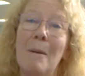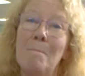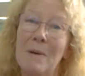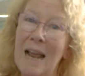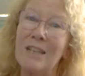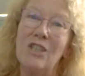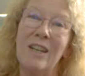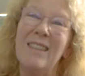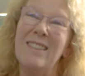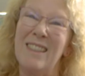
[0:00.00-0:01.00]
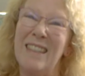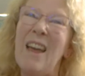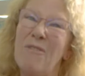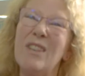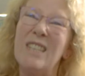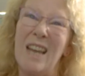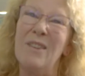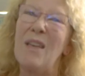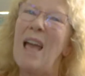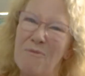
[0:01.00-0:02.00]
but actually that every day
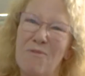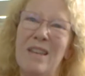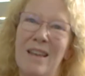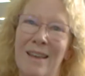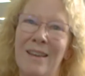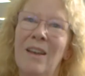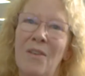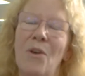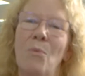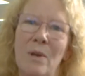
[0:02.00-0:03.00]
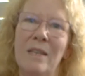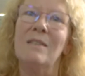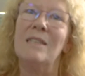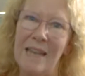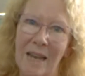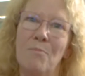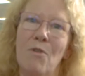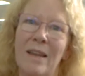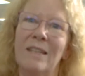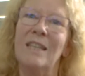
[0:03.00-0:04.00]
of every year that we
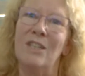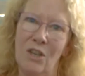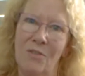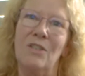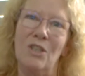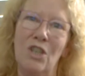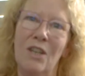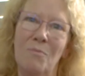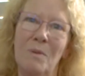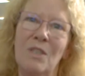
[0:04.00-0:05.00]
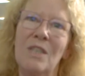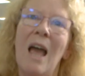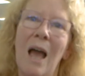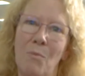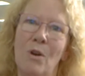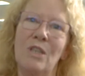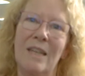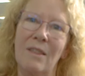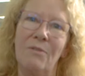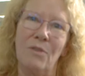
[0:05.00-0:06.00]
celebrate each other's achievements and work
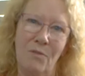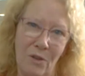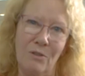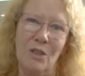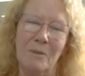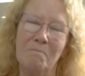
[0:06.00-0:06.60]
together for the future.